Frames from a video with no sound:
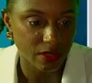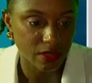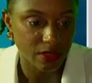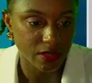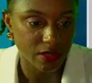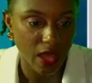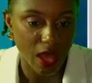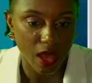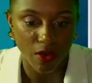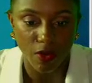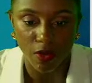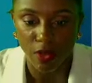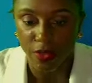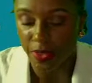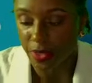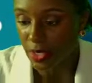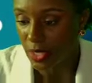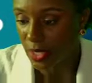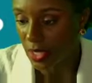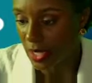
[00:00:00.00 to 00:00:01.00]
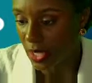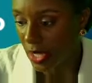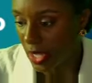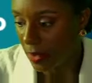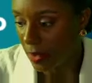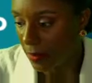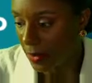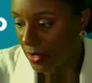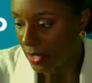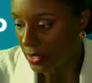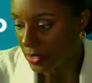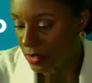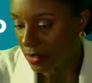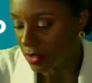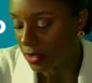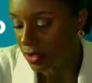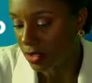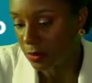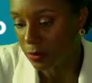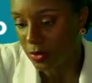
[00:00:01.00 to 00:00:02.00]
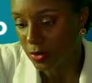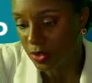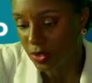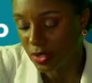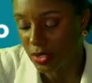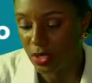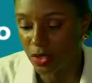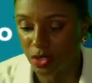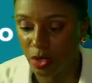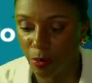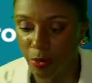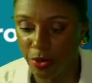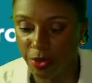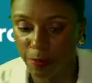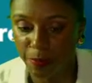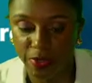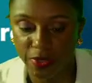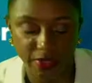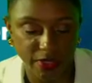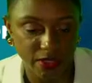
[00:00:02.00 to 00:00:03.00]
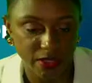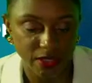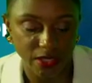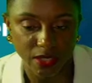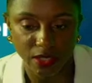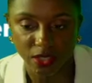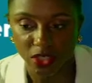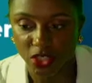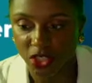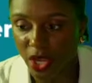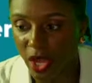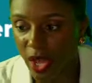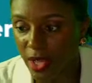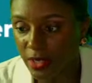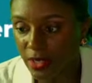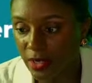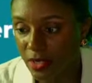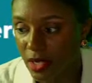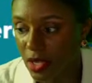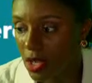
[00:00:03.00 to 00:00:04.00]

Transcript: are on the game and I still see some other persons in the chat.